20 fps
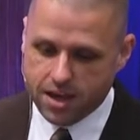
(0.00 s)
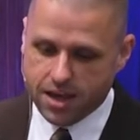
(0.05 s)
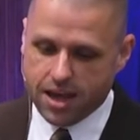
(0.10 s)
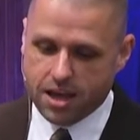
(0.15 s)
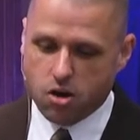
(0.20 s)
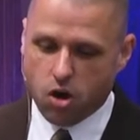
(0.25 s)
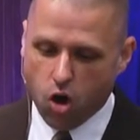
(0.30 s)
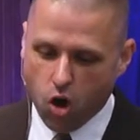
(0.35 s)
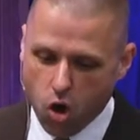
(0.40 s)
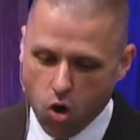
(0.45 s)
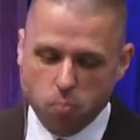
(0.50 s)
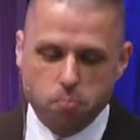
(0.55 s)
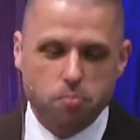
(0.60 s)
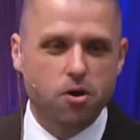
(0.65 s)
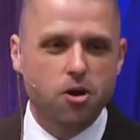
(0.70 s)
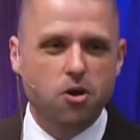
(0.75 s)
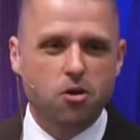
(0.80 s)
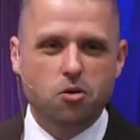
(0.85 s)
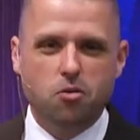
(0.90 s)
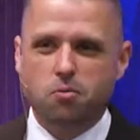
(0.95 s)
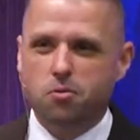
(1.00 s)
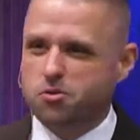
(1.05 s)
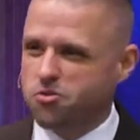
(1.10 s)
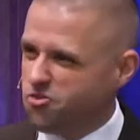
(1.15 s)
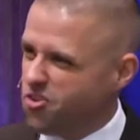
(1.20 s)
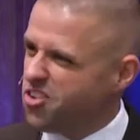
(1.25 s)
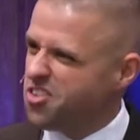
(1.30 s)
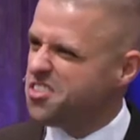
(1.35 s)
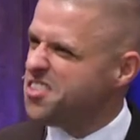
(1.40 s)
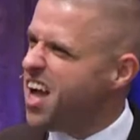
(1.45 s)
And Hope was
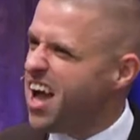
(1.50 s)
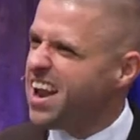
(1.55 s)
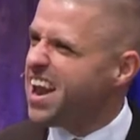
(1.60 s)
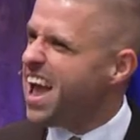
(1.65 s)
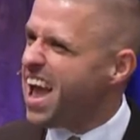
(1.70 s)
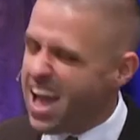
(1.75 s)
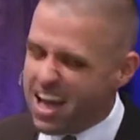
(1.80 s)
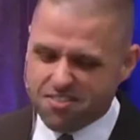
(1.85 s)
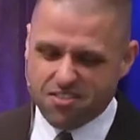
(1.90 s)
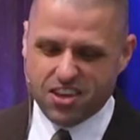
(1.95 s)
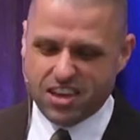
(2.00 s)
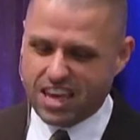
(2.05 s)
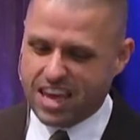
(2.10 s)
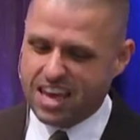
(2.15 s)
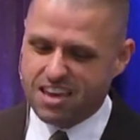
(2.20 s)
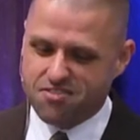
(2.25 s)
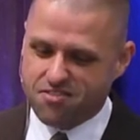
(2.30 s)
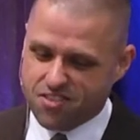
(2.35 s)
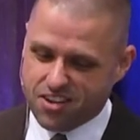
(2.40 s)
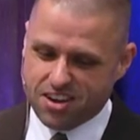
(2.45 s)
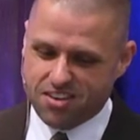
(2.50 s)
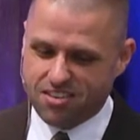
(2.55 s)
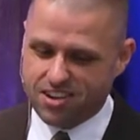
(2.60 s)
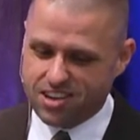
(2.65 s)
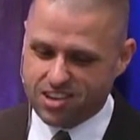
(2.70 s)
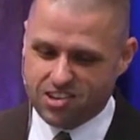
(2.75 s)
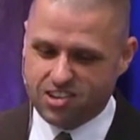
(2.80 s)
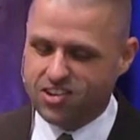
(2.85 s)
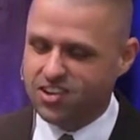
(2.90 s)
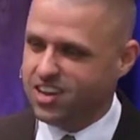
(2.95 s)
just not having a very
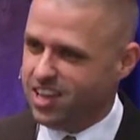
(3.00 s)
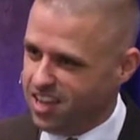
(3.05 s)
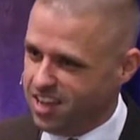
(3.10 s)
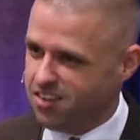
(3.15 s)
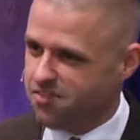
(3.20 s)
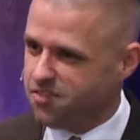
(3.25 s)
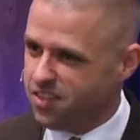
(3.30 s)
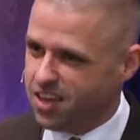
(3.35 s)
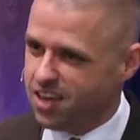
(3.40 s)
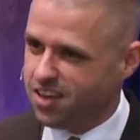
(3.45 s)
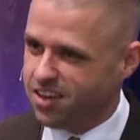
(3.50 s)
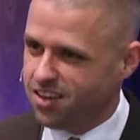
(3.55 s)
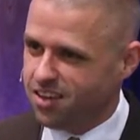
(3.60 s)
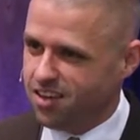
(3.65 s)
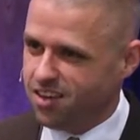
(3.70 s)
good evening.